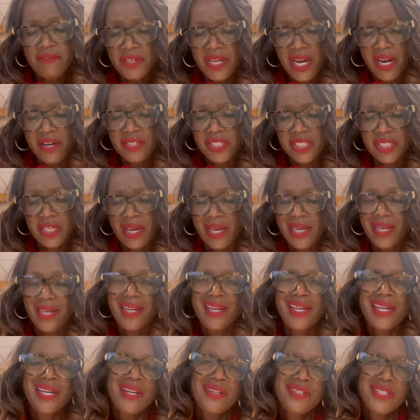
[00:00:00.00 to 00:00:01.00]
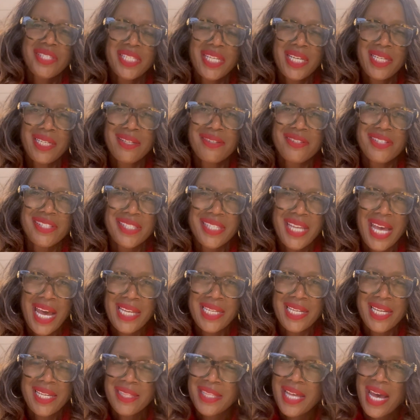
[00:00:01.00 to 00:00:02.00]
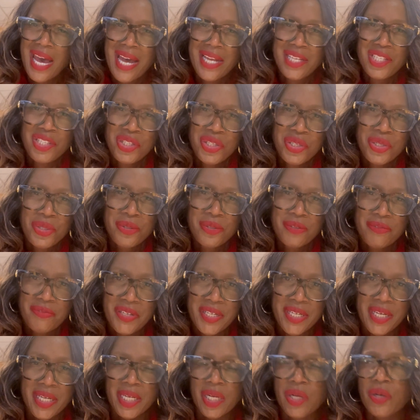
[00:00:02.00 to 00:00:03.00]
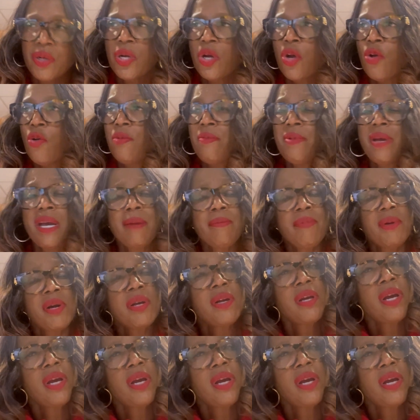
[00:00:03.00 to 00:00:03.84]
they say, consider selling that used vehicle. Remember,